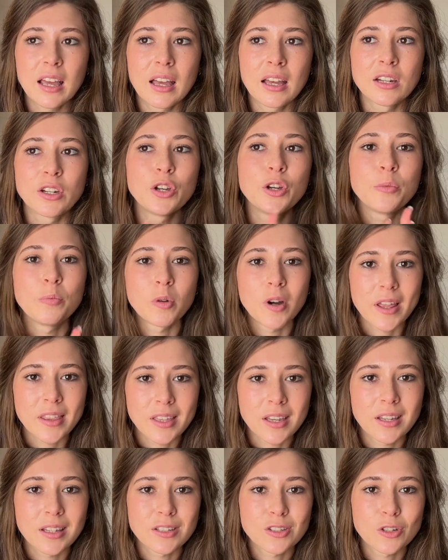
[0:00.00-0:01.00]
and her
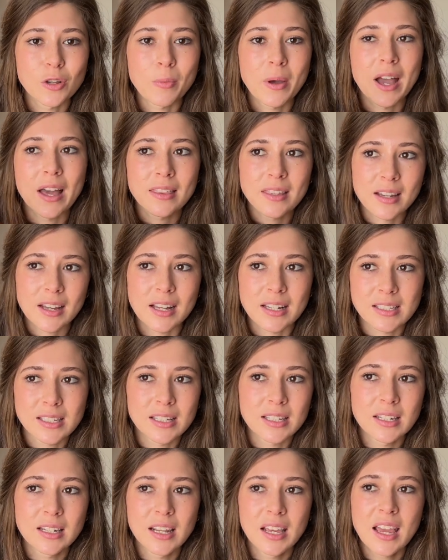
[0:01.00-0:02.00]
brother, so my other
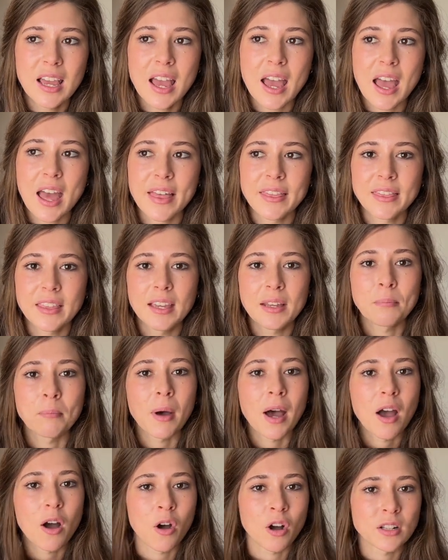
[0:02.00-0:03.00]
cousin, and then
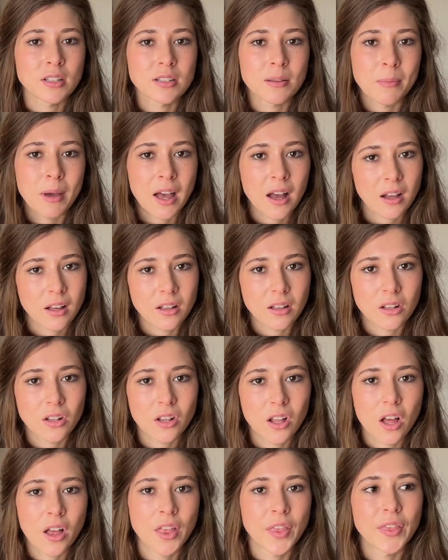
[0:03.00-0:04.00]
my aunt and my
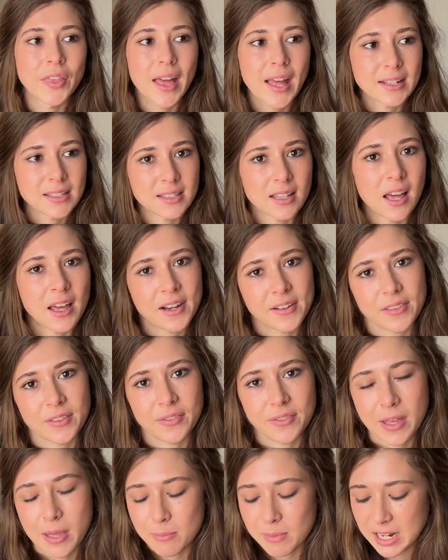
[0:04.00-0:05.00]
uncle on that side of the
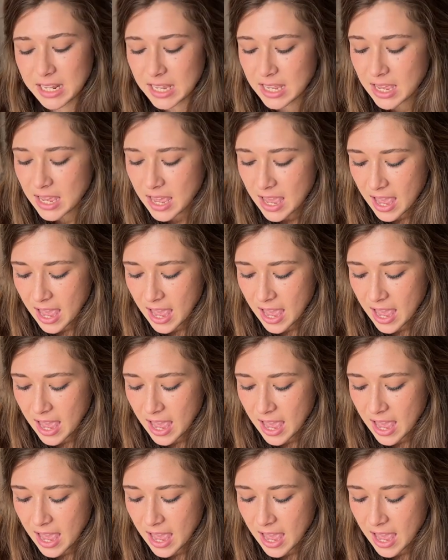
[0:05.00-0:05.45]
family.